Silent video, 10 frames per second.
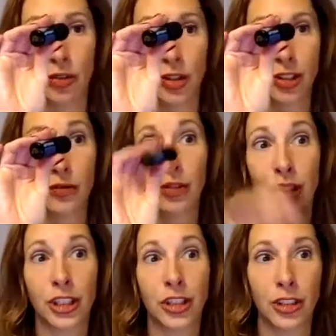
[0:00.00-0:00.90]
just a
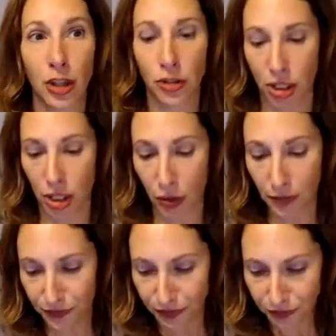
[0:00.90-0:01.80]
really good go-to.
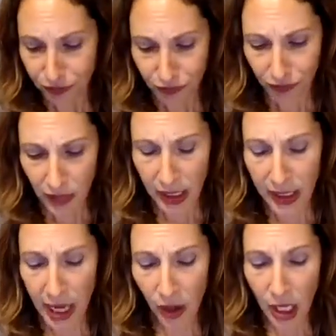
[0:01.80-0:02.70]

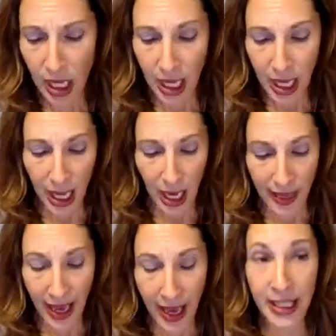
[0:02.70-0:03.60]
Now,
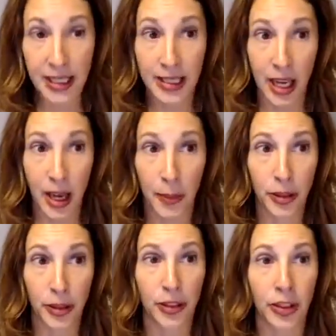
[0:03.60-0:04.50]
that is
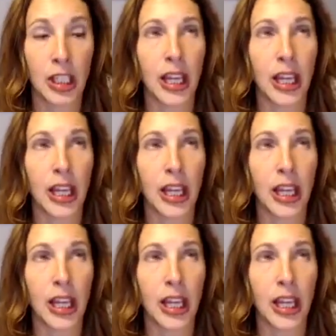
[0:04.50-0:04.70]
topical.